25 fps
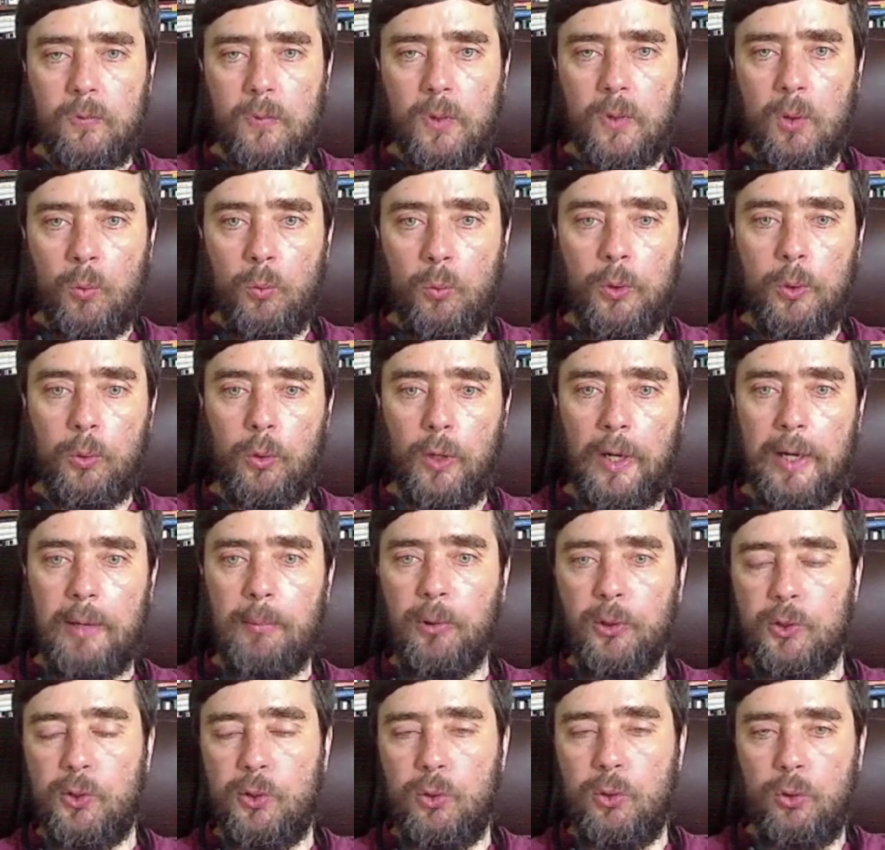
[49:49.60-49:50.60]
we were
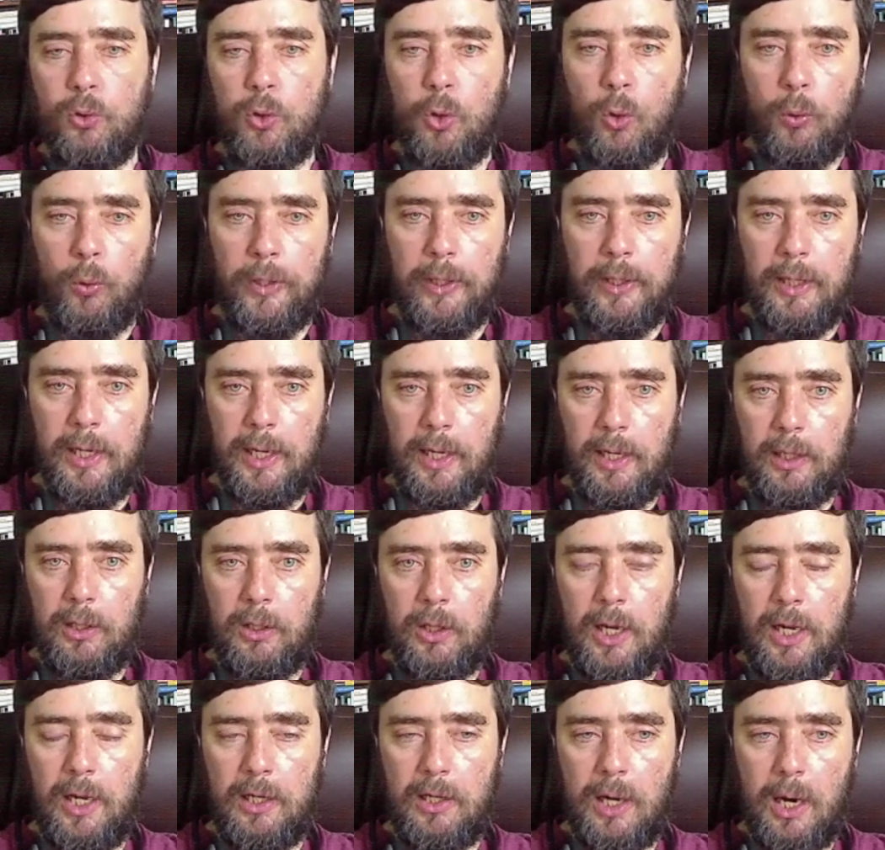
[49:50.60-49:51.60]
able to go in
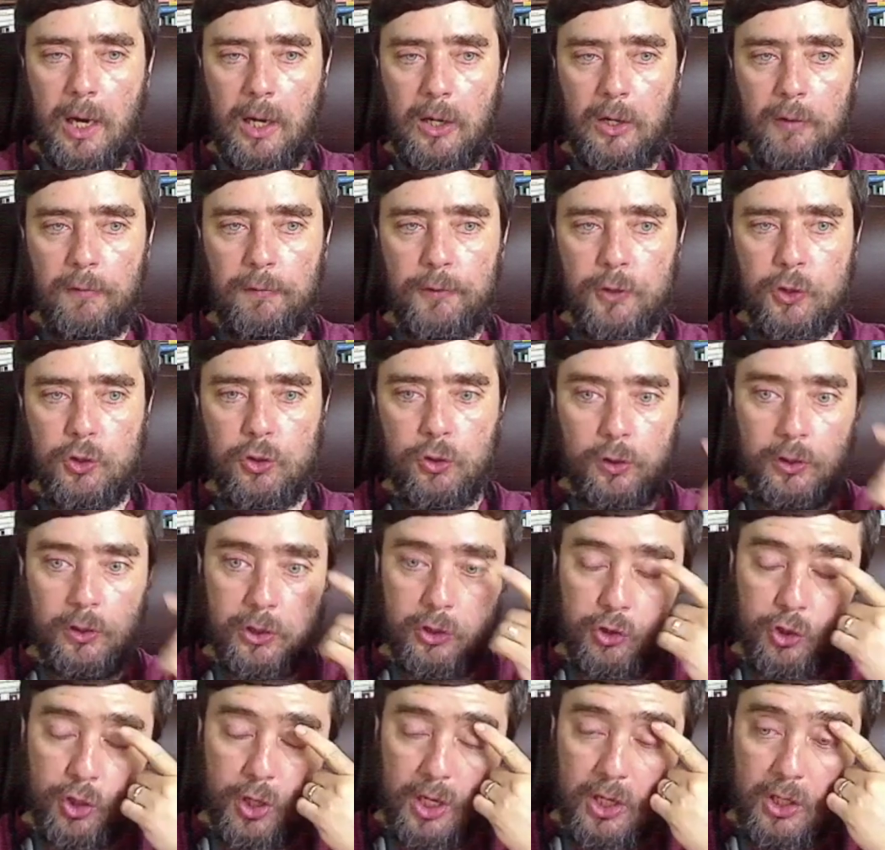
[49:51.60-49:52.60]
and, and
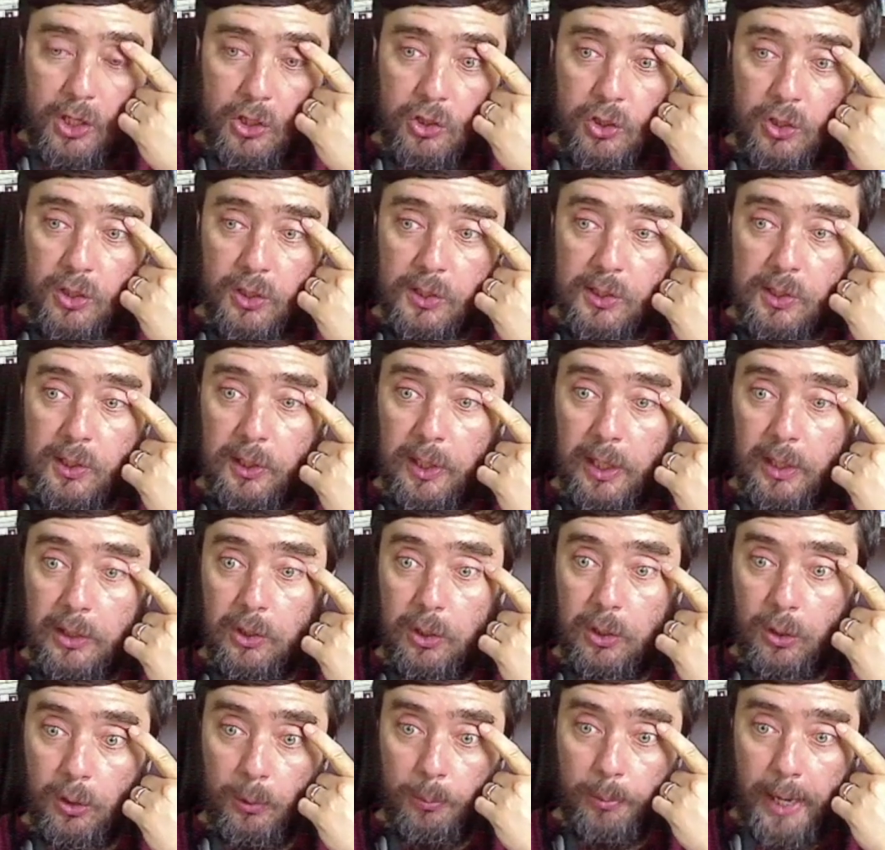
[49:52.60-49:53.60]
artificially change this
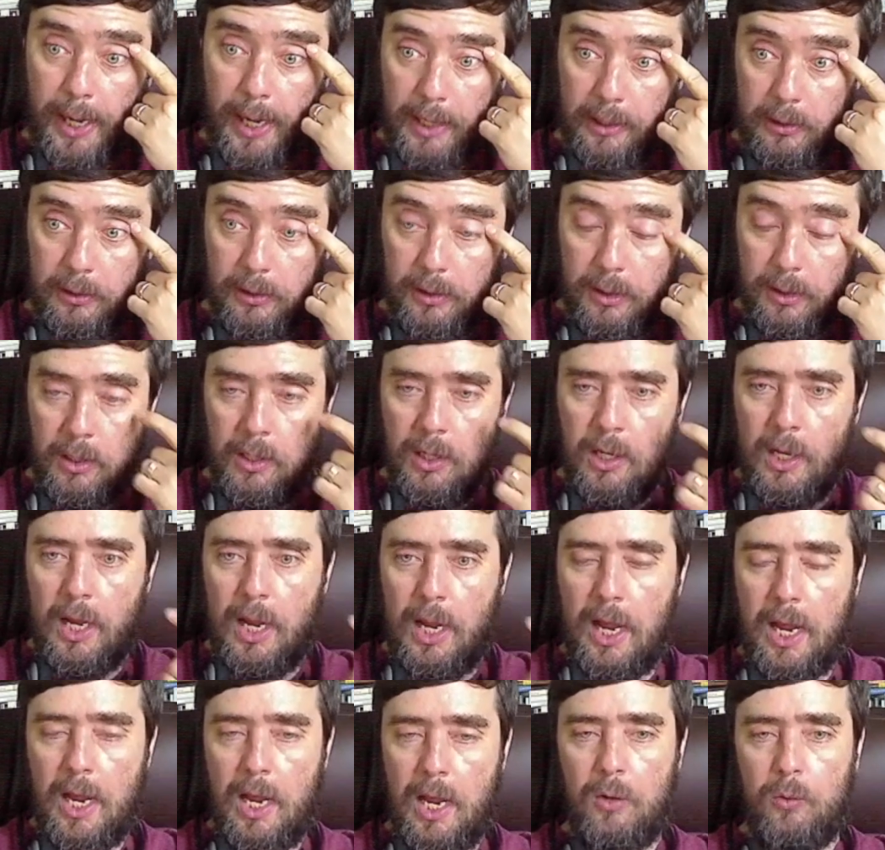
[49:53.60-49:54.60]
electrical pattern,
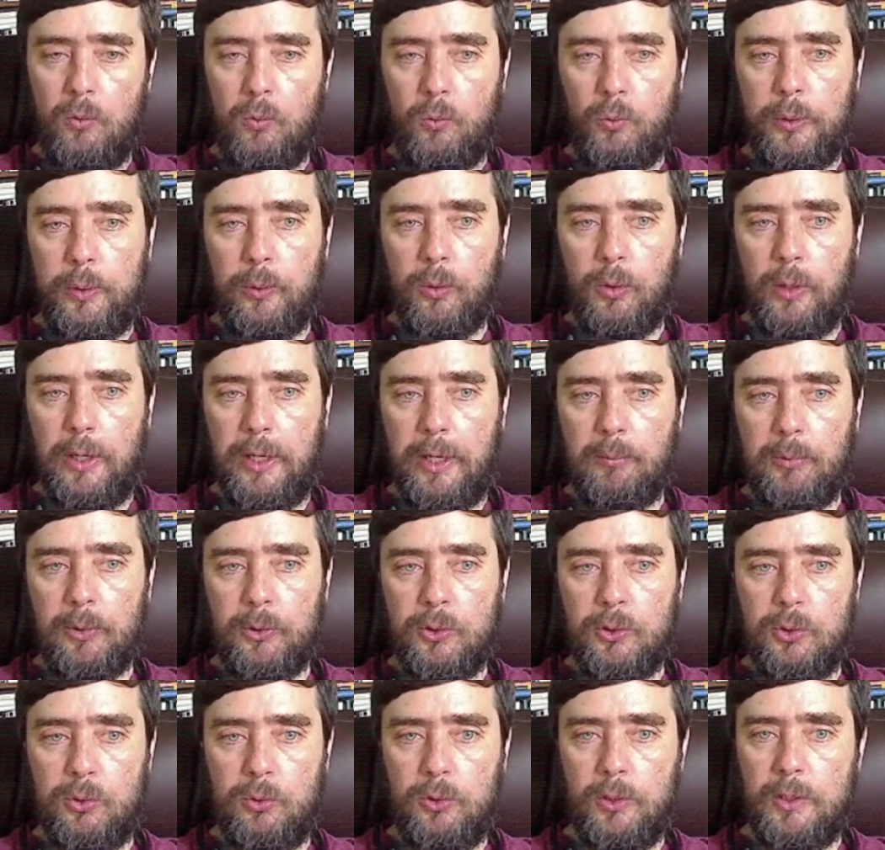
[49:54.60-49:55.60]
and we were able
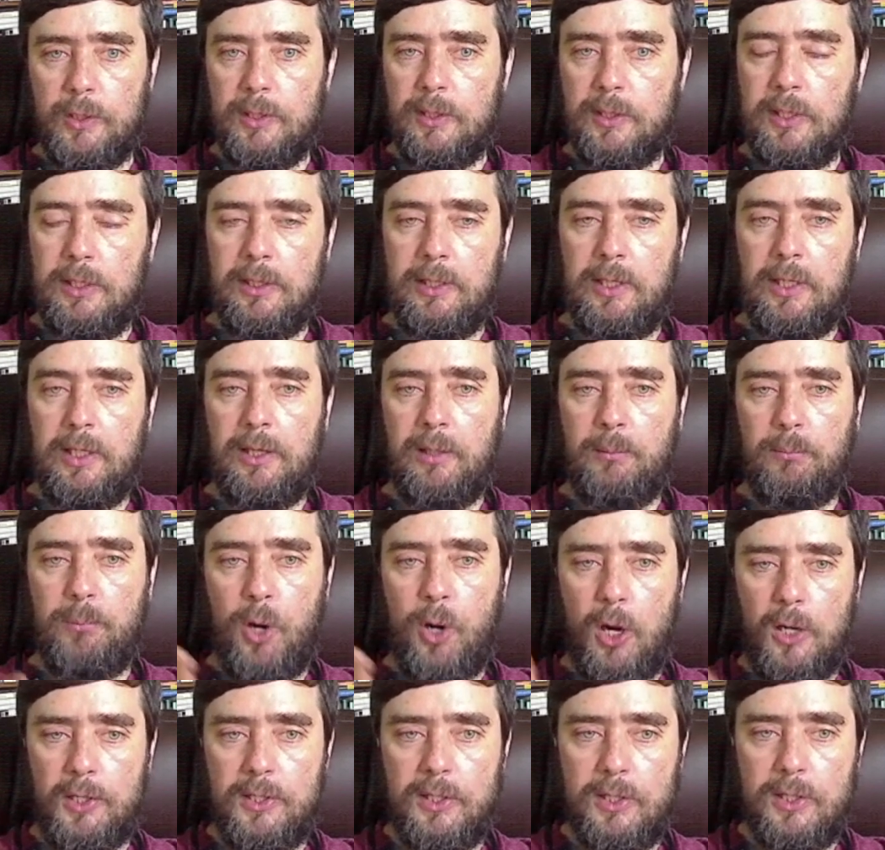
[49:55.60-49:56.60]
to, let's say, take the
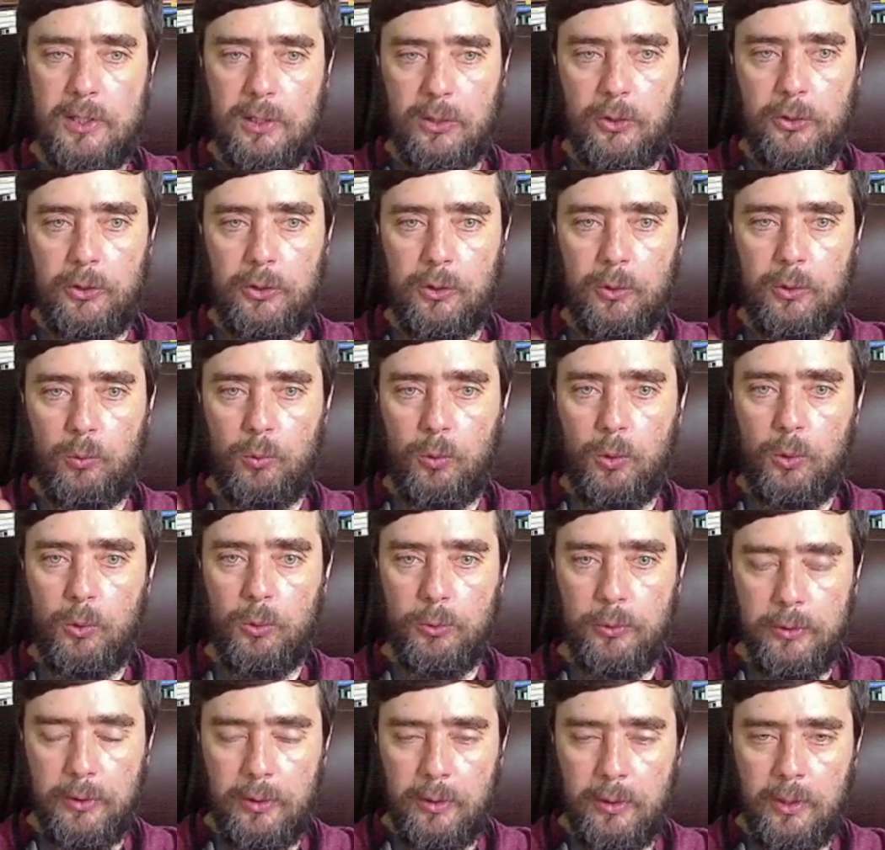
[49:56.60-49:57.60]
posterior
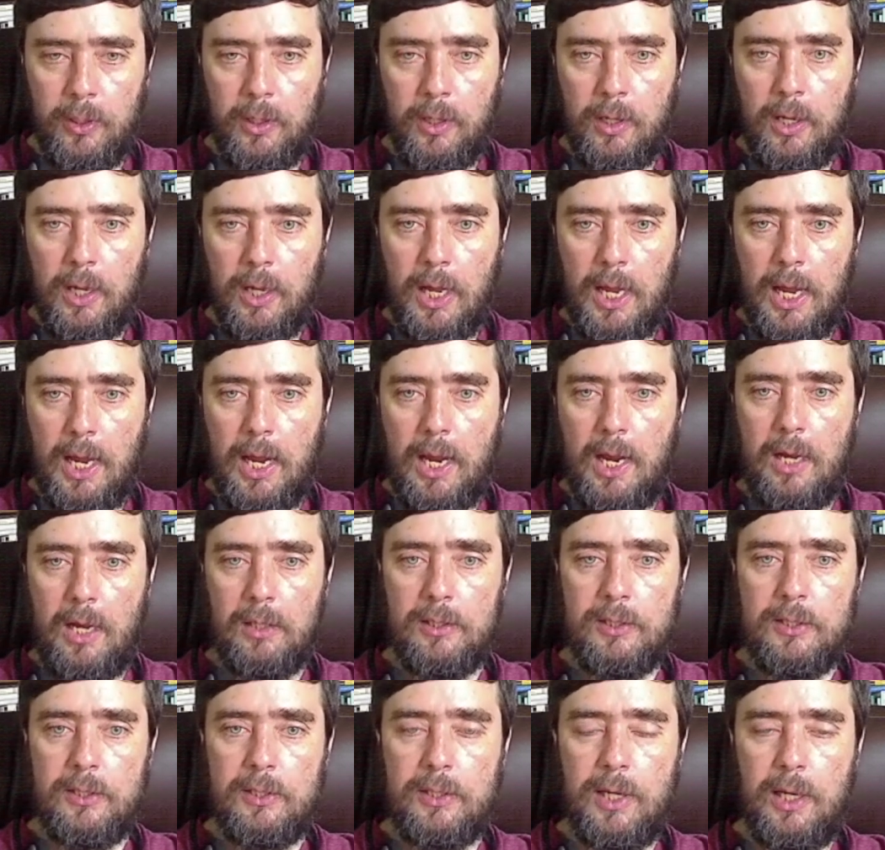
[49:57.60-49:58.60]
wound
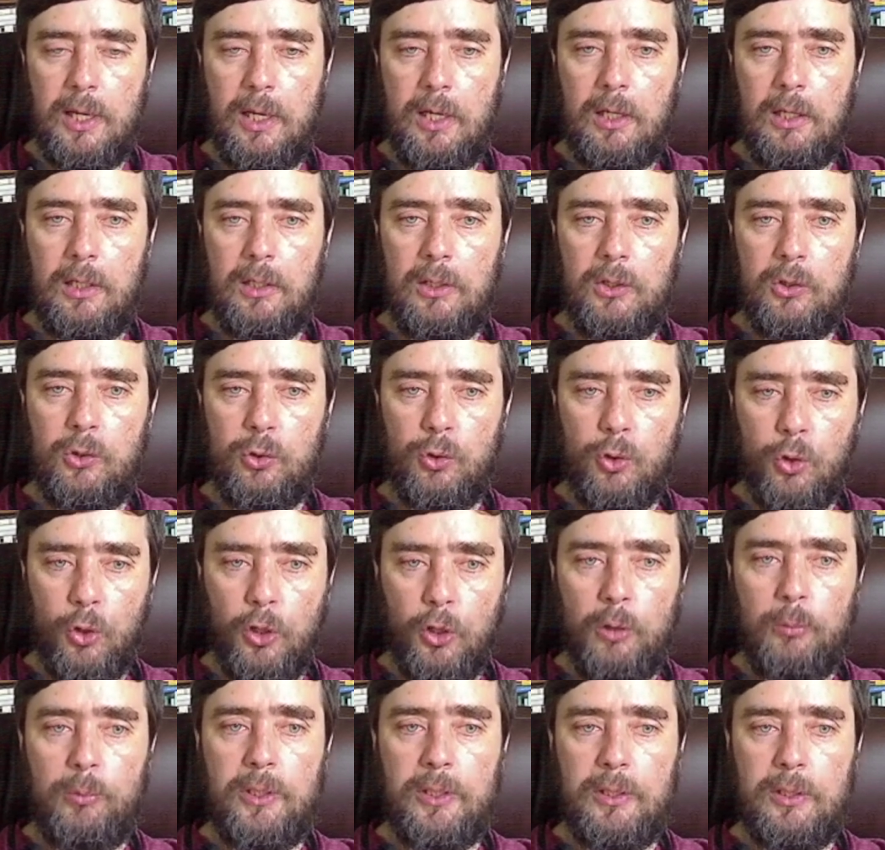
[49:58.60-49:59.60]
and say, you're
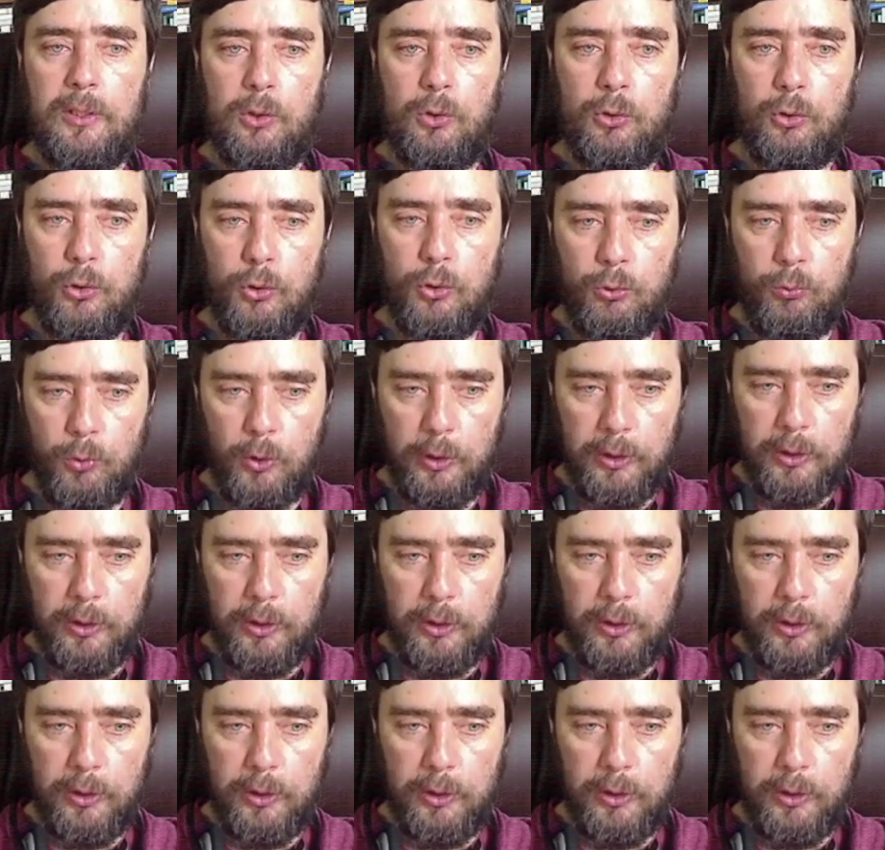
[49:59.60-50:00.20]
going to be, you, you, we're going